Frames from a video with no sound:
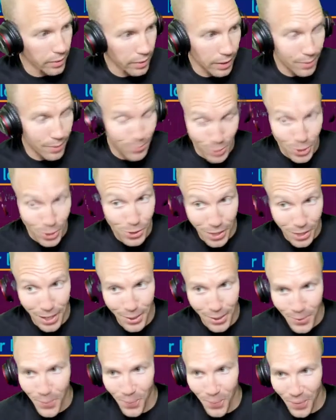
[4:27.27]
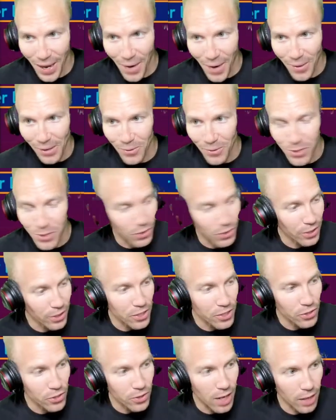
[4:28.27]
just like how I was
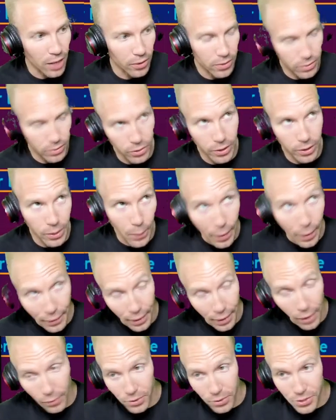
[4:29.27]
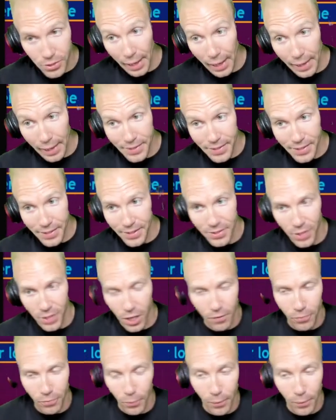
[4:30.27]
$31.80 off,